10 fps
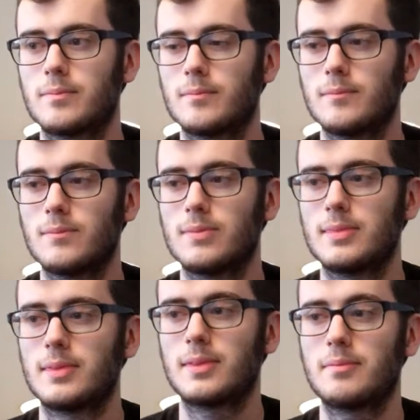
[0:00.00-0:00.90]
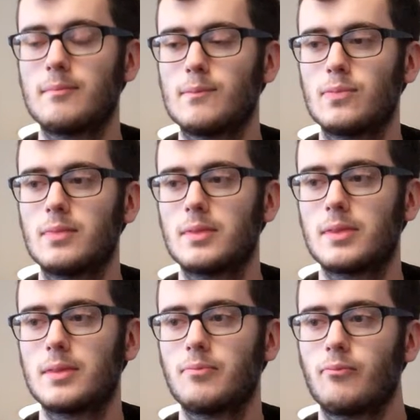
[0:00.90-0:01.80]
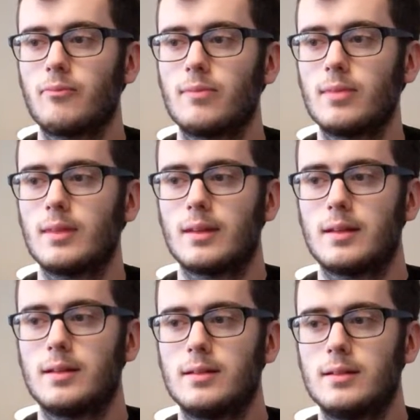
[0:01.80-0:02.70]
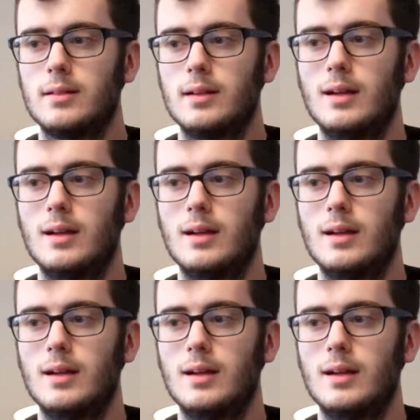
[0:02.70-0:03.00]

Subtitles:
tell us how you came upon these monkeys?